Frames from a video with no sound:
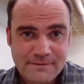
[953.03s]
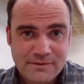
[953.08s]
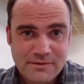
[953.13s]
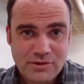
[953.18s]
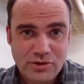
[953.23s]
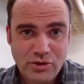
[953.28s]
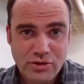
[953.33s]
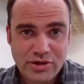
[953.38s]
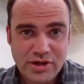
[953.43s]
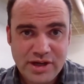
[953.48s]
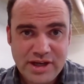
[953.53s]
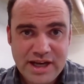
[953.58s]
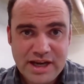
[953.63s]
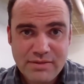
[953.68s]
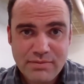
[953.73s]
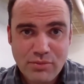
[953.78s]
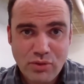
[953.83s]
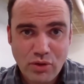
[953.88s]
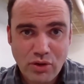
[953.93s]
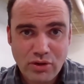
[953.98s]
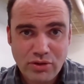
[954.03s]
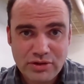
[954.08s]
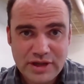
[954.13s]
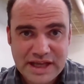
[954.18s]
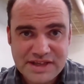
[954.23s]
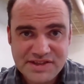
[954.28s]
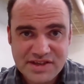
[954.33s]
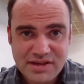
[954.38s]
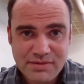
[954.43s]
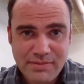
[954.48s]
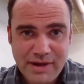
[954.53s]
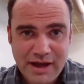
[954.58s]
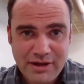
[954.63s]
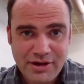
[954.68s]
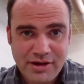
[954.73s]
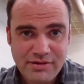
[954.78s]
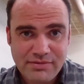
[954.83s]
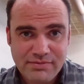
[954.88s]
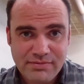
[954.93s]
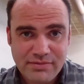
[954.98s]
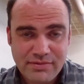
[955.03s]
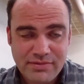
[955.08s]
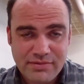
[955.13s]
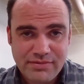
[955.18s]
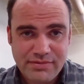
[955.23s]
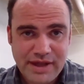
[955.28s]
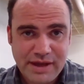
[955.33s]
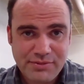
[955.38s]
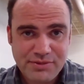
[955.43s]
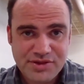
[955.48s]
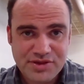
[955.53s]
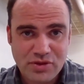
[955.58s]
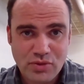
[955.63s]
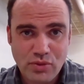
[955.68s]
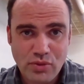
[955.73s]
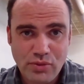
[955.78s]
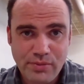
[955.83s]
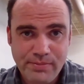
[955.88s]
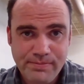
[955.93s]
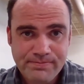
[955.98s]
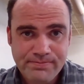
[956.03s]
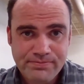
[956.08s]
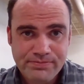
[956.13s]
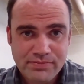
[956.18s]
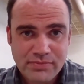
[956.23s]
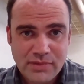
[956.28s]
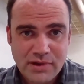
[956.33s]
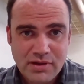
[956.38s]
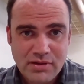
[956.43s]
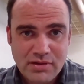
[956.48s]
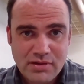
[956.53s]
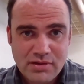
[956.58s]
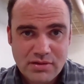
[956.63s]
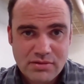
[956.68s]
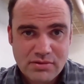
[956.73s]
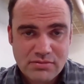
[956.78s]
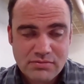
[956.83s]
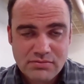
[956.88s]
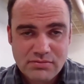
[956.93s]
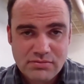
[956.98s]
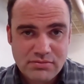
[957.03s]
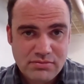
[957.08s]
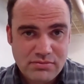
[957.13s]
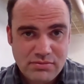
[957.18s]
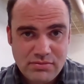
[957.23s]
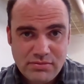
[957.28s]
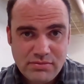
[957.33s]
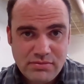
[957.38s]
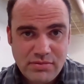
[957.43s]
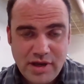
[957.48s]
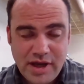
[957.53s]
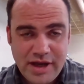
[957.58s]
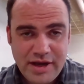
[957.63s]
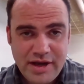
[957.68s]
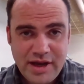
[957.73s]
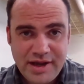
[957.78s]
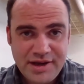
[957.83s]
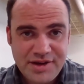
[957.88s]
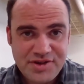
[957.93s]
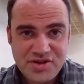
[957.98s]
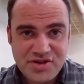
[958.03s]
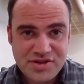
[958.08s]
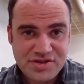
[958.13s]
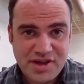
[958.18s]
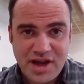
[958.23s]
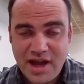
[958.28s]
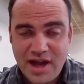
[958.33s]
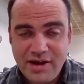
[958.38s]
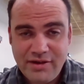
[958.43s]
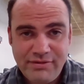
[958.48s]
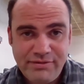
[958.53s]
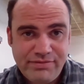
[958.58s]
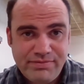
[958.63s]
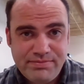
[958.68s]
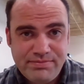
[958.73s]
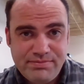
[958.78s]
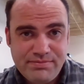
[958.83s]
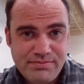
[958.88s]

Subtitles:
Learned a neat moral lesson about it. That was cool. And it's just kind of,